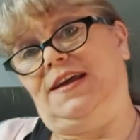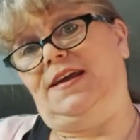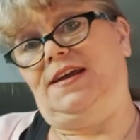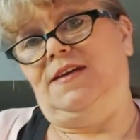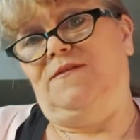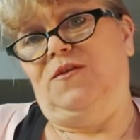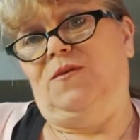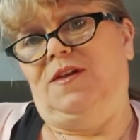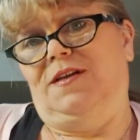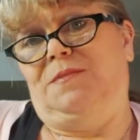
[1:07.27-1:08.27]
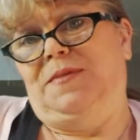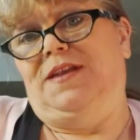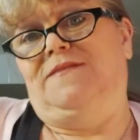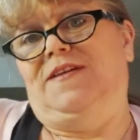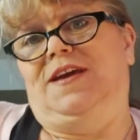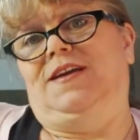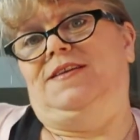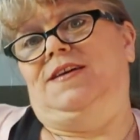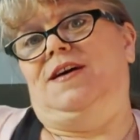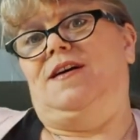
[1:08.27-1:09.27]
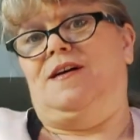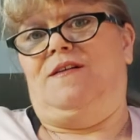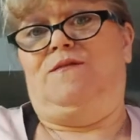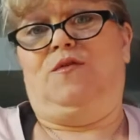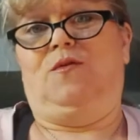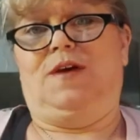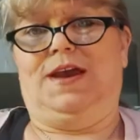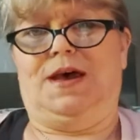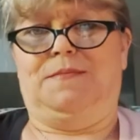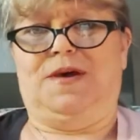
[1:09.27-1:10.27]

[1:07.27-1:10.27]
give you a little bit of an idea of who I am.